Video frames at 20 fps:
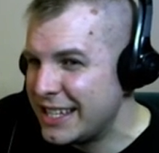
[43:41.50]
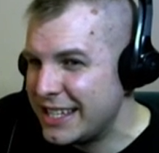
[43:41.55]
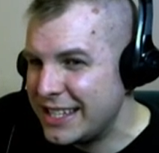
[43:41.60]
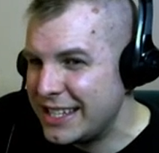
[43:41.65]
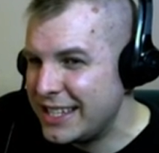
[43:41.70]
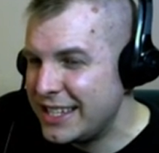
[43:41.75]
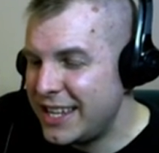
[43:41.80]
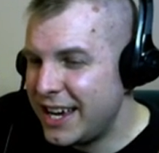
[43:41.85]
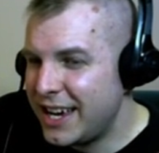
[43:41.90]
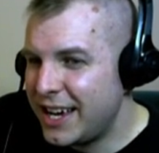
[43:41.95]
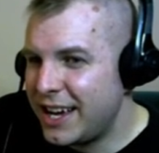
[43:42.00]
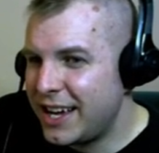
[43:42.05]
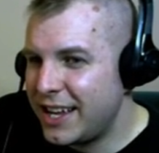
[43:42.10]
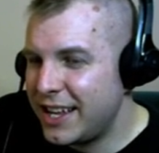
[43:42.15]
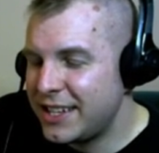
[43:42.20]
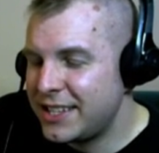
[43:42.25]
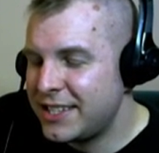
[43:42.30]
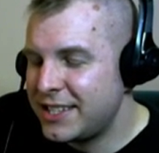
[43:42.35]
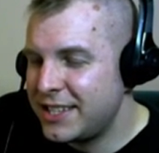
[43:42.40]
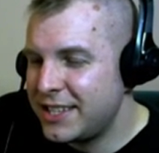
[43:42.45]
Yeah,
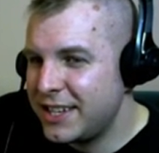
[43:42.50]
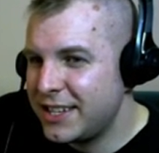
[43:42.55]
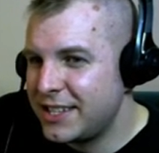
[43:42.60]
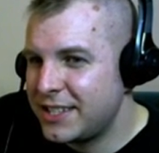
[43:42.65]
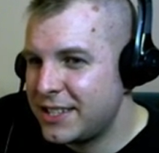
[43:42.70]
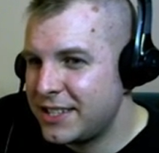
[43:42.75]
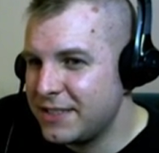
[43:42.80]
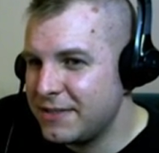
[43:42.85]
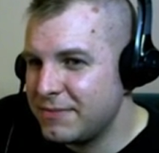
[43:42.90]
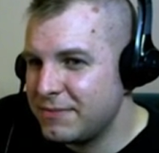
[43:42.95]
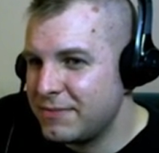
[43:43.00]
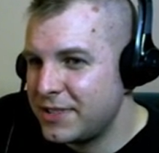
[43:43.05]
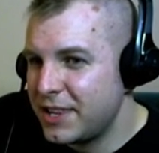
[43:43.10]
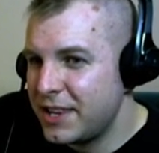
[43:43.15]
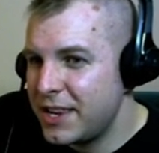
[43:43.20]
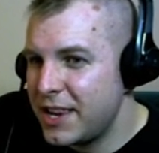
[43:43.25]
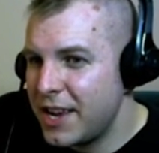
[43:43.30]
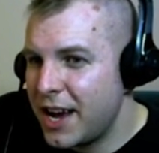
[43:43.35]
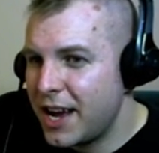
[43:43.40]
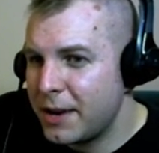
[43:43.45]
it's, it's, it's
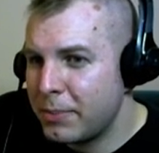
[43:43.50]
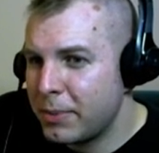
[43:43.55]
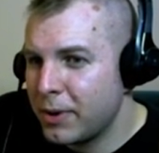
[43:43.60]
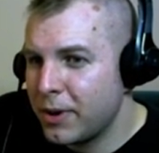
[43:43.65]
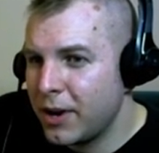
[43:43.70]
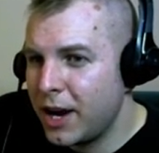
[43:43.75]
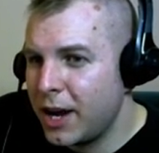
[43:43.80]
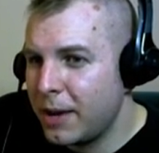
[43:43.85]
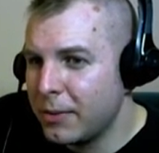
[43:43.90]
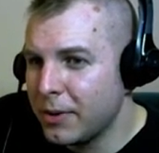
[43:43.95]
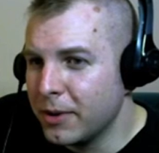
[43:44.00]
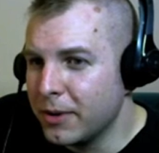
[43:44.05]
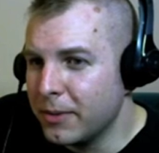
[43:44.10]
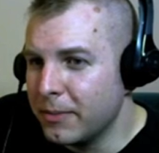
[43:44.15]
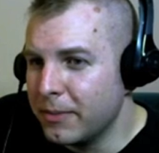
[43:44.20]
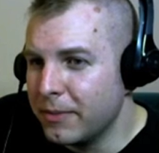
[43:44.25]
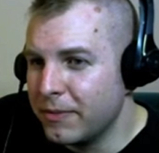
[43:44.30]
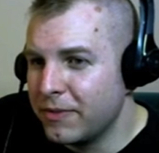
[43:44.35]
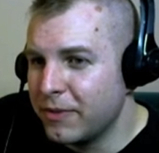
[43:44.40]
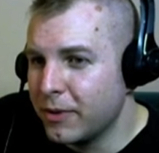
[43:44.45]
not a
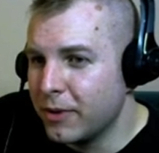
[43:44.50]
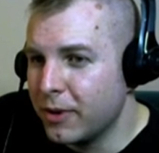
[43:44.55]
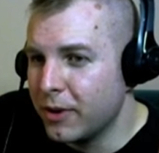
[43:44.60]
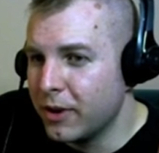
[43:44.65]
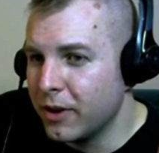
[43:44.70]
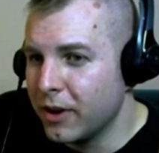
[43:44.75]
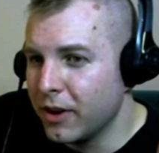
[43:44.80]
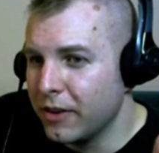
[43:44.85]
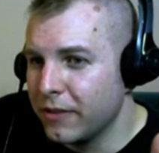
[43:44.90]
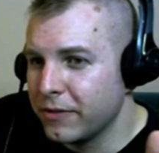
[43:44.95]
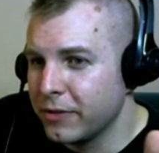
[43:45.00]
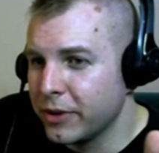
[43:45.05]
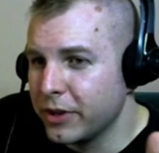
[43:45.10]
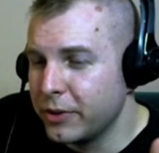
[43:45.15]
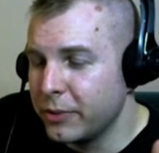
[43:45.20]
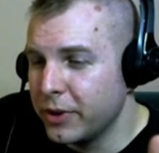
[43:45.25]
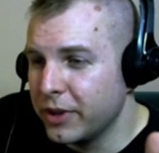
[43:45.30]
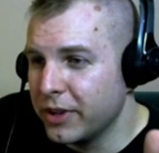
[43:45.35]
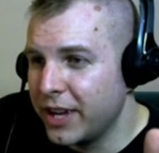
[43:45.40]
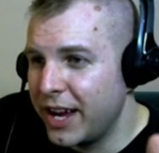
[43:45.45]
problem for free
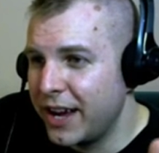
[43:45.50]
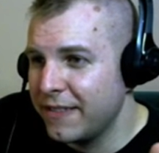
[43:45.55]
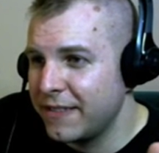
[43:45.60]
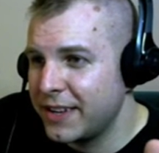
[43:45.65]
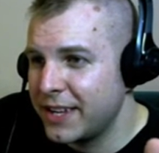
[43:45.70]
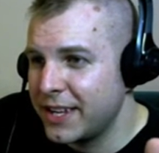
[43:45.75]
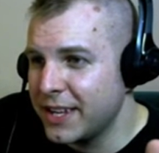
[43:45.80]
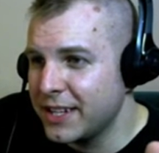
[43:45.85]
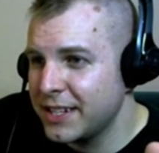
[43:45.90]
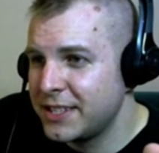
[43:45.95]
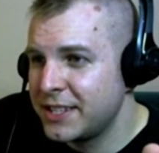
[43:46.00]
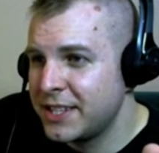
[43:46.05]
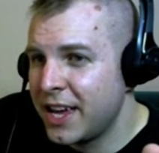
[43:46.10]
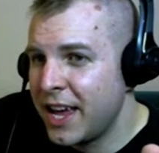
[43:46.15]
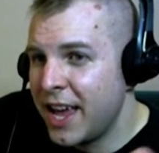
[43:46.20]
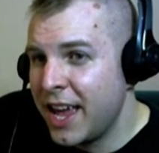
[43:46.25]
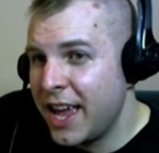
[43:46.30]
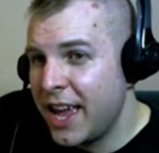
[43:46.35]
will advocates.